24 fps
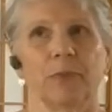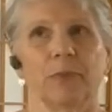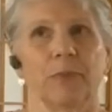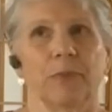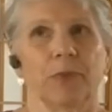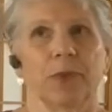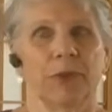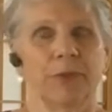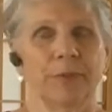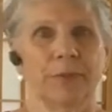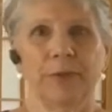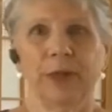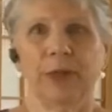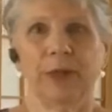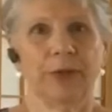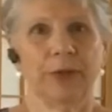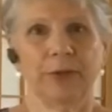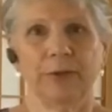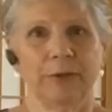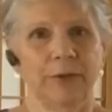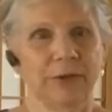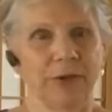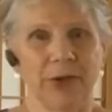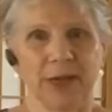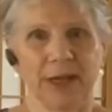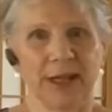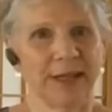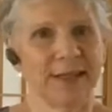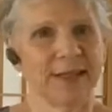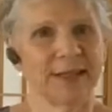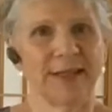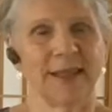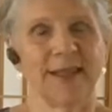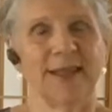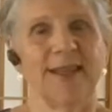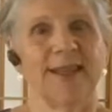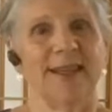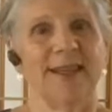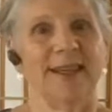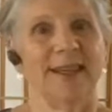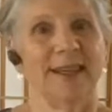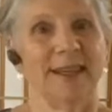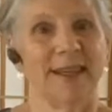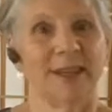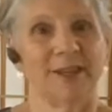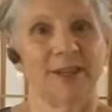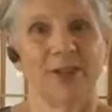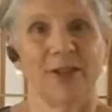would be good for us.
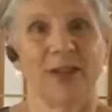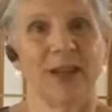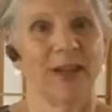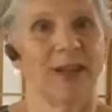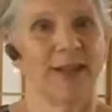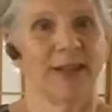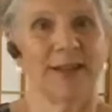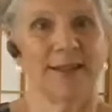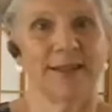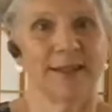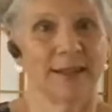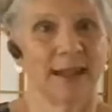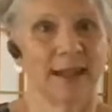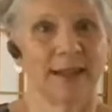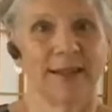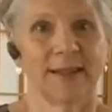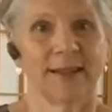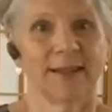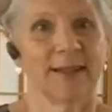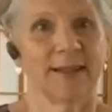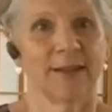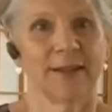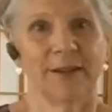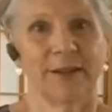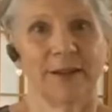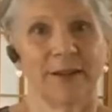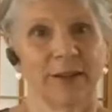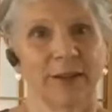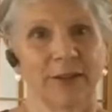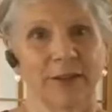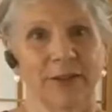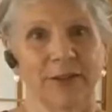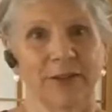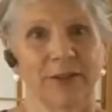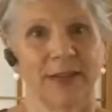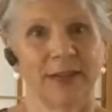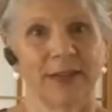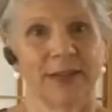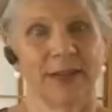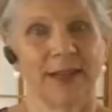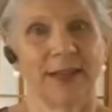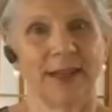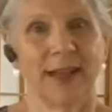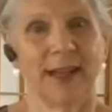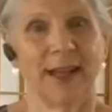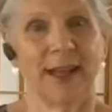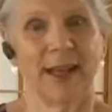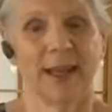Yesterday is not necessarily good for us
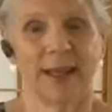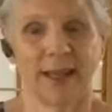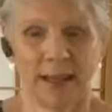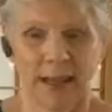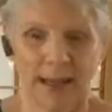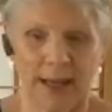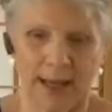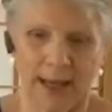today.